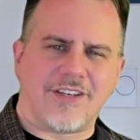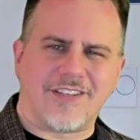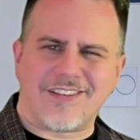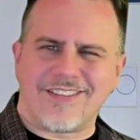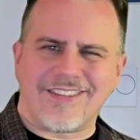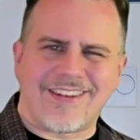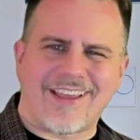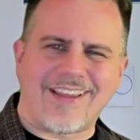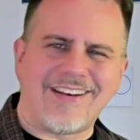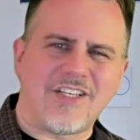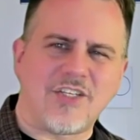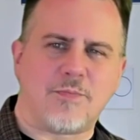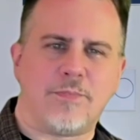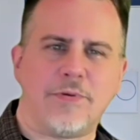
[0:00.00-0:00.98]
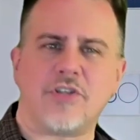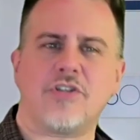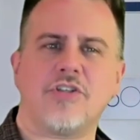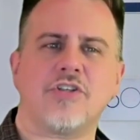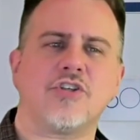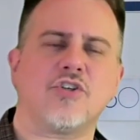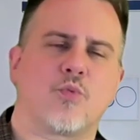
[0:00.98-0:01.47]
that until the 90s
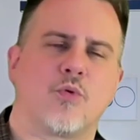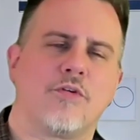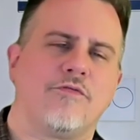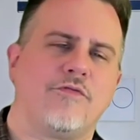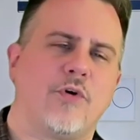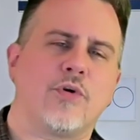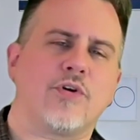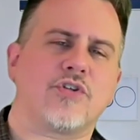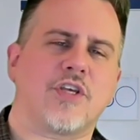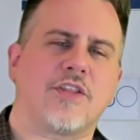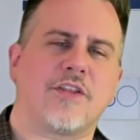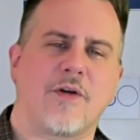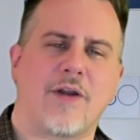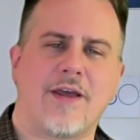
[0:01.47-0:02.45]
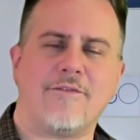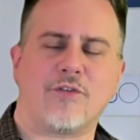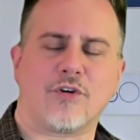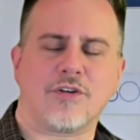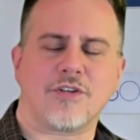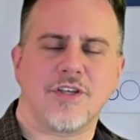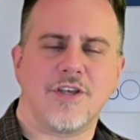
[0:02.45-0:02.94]
businesses weren't focusing their
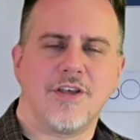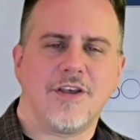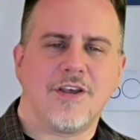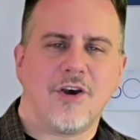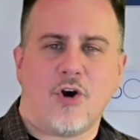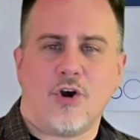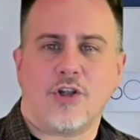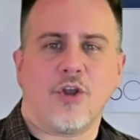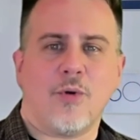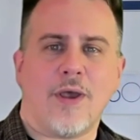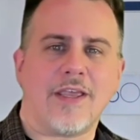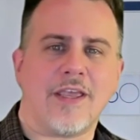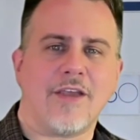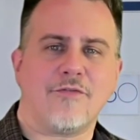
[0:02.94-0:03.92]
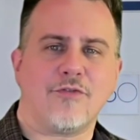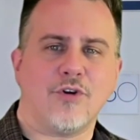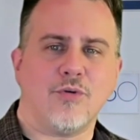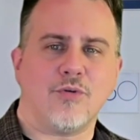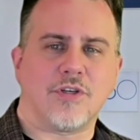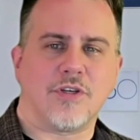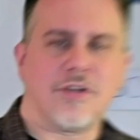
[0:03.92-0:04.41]
efforts on low-hanging
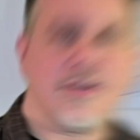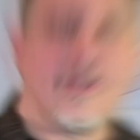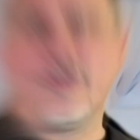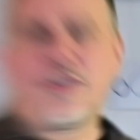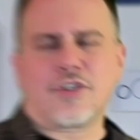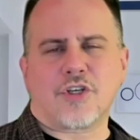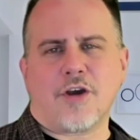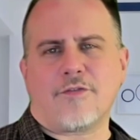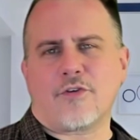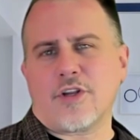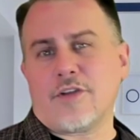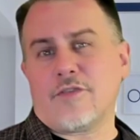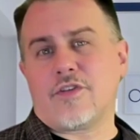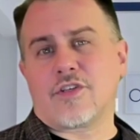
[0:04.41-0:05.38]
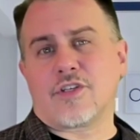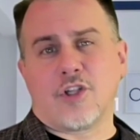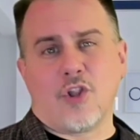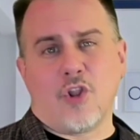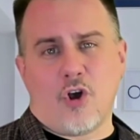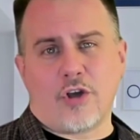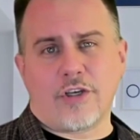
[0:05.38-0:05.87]
fruit. The discovery of this
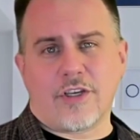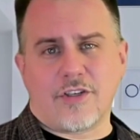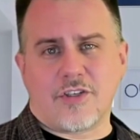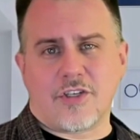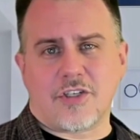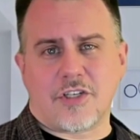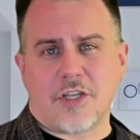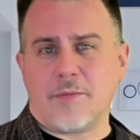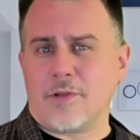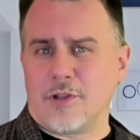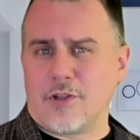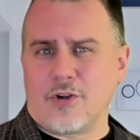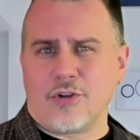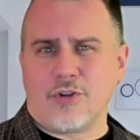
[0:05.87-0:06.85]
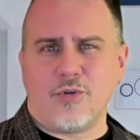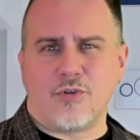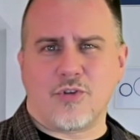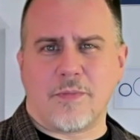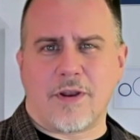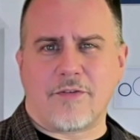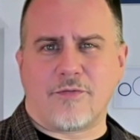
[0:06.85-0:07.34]
long-existing but
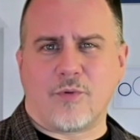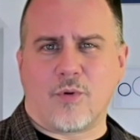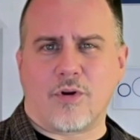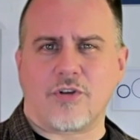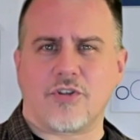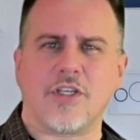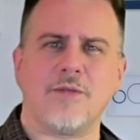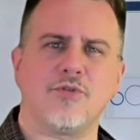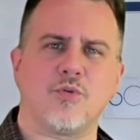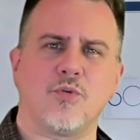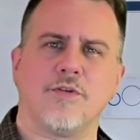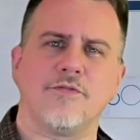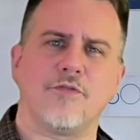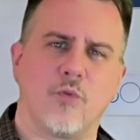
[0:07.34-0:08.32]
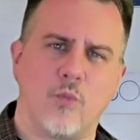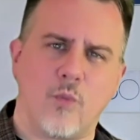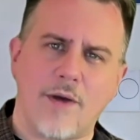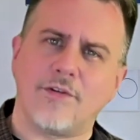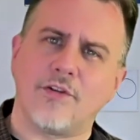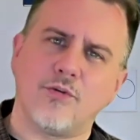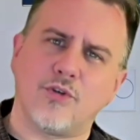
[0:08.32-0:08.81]
little-used metaphor seems to have
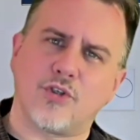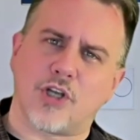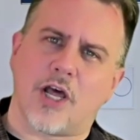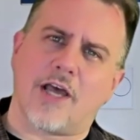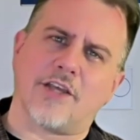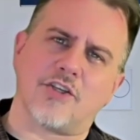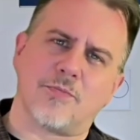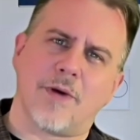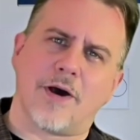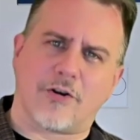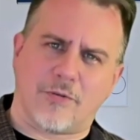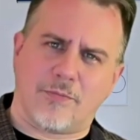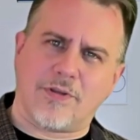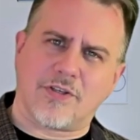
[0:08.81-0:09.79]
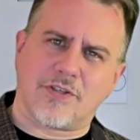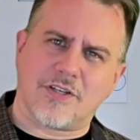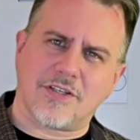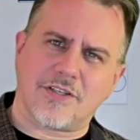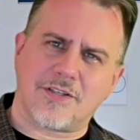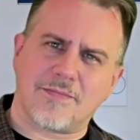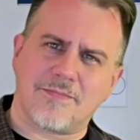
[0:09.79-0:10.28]
revolutionized modern
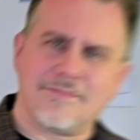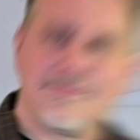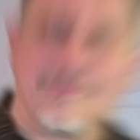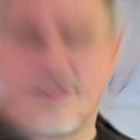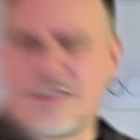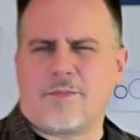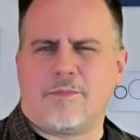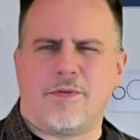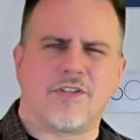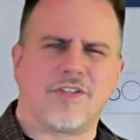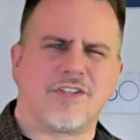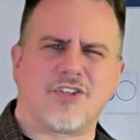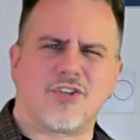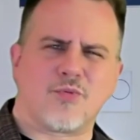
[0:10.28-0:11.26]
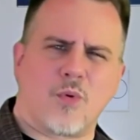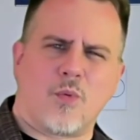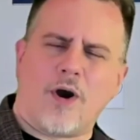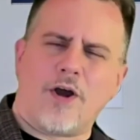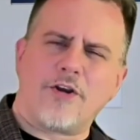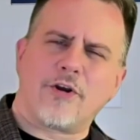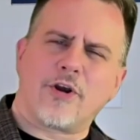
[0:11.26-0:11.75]
business. It's like businesses were
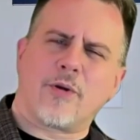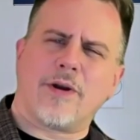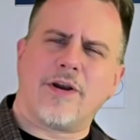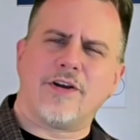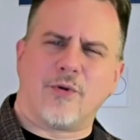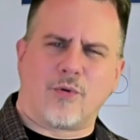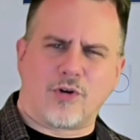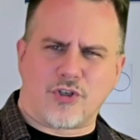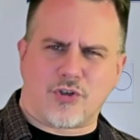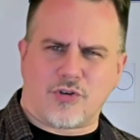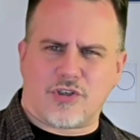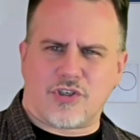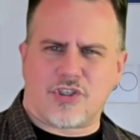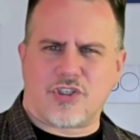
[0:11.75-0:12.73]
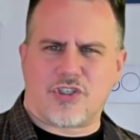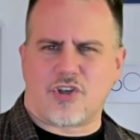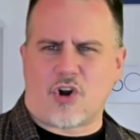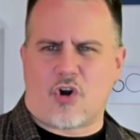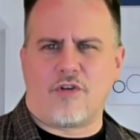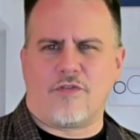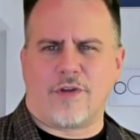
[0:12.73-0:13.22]
wandering around an orchard,
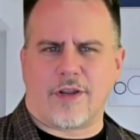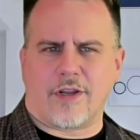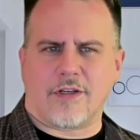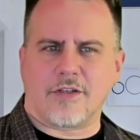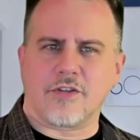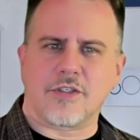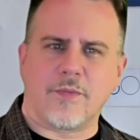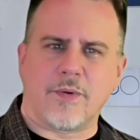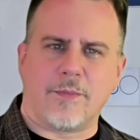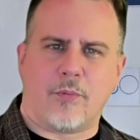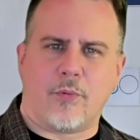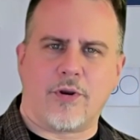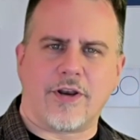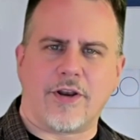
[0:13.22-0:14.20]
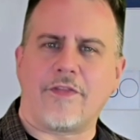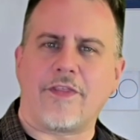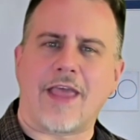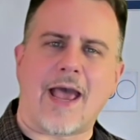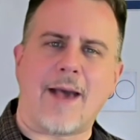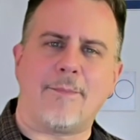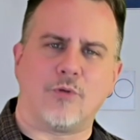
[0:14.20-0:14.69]
starving, until someone pointed out
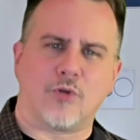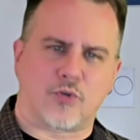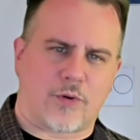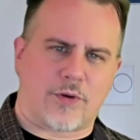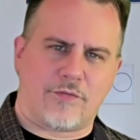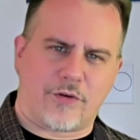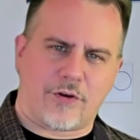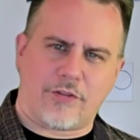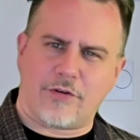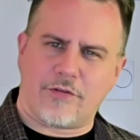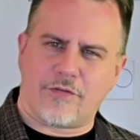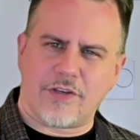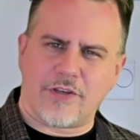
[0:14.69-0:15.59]
the apples right in front of their